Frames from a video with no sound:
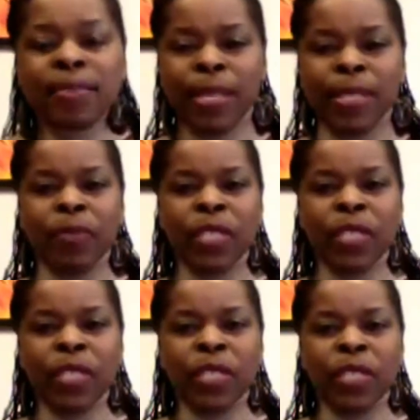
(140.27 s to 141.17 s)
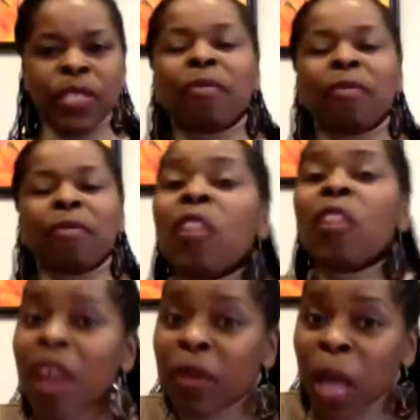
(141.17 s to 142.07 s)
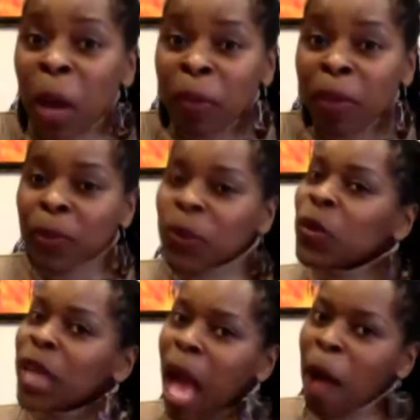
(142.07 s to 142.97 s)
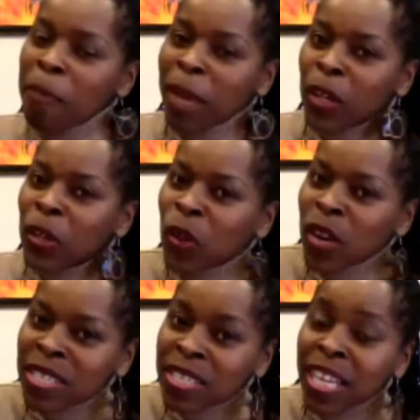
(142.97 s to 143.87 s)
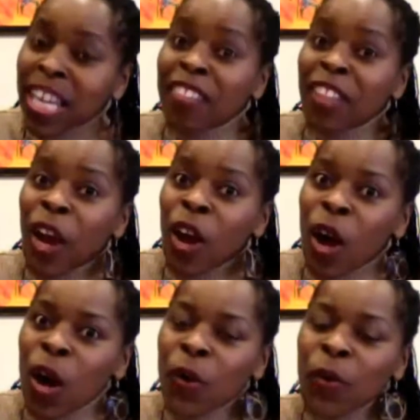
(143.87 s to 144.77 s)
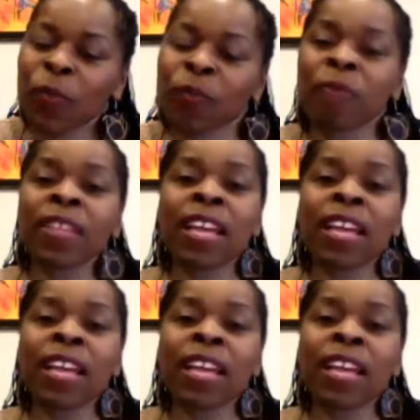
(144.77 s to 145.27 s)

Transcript: spend some time with some of my other favorite young people who now make New York City their home.